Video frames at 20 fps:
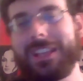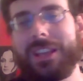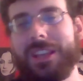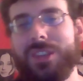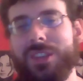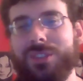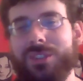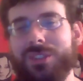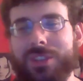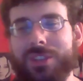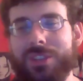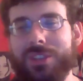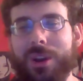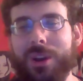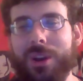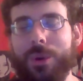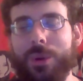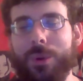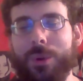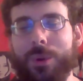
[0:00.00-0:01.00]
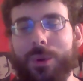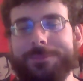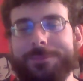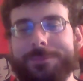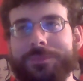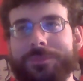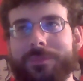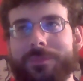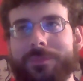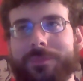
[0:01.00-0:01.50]
So
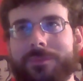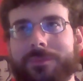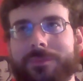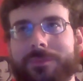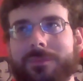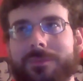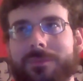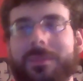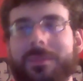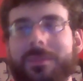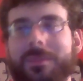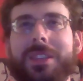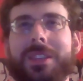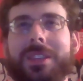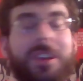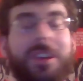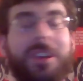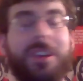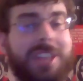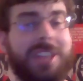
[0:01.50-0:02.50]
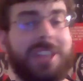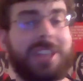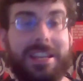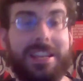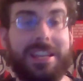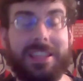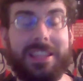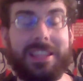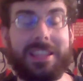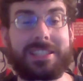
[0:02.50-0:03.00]
Darkseid
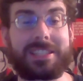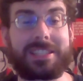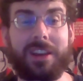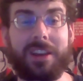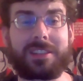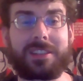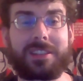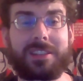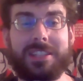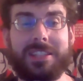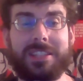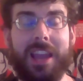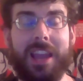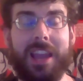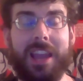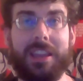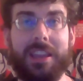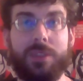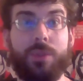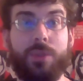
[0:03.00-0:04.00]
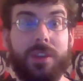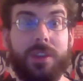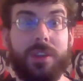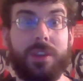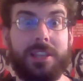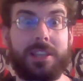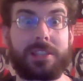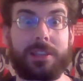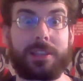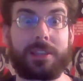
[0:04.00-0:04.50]
is, and this is Darkseid is a guy who can
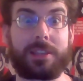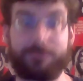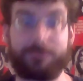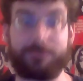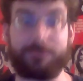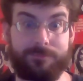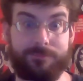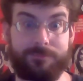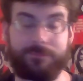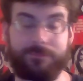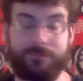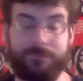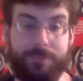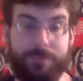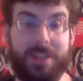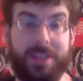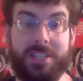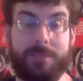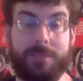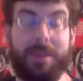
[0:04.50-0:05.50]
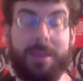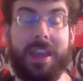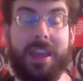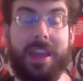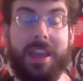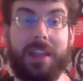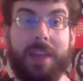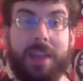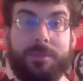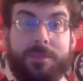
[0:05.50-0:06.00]
easily bitch
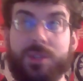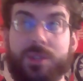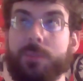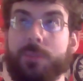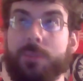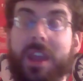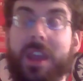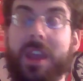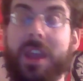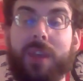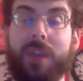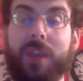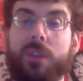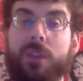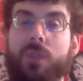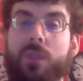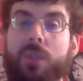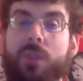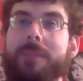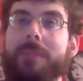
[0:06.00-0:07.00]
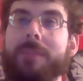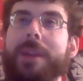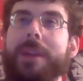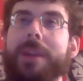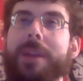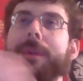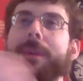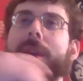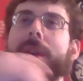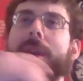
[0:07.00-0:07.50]
slap Superman around quite a
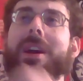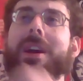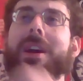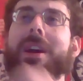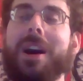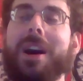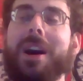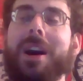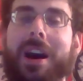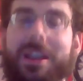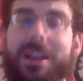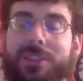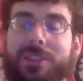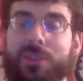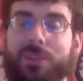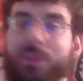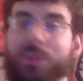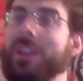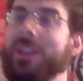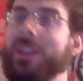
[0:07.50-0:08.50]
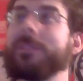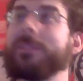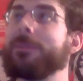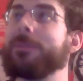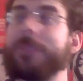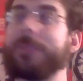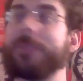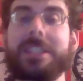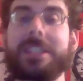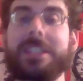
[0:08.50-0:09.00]
bit. So really,
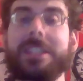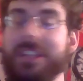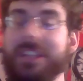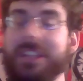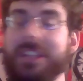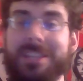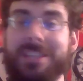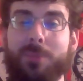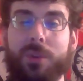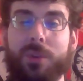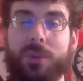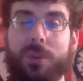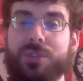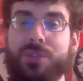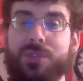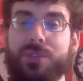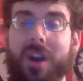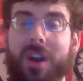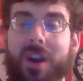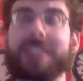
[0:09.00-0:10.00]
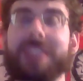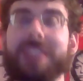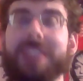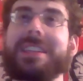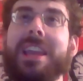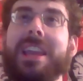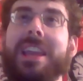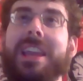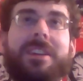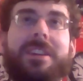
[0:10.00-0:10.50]
physically, he's more than strong enough to
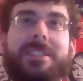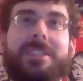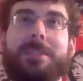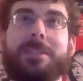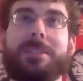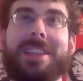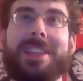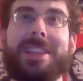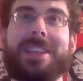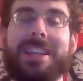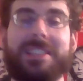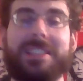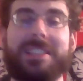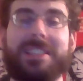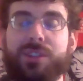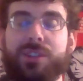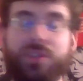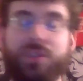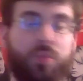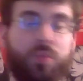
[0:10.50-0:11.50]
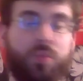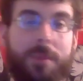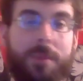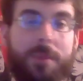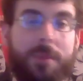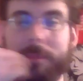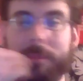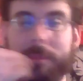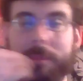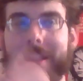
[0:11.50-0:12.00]
take on Space Godzilla and just
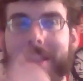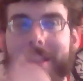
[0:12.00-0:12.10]
whoop him.